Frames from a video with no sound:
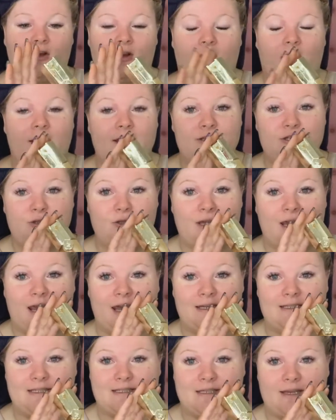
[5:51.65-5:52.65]
I do
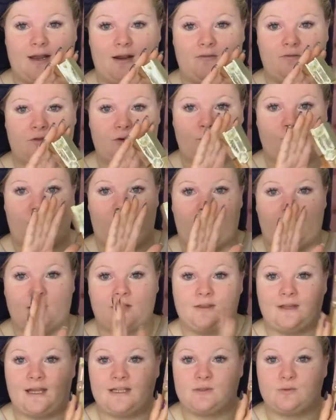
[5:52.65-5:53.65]
get a discount from
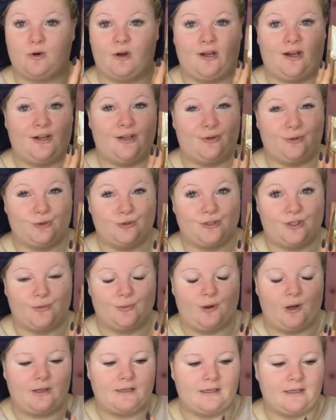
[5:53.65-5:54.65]
work, that's why I also
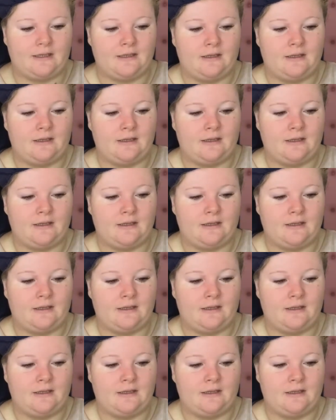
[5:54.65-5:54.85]
buy it.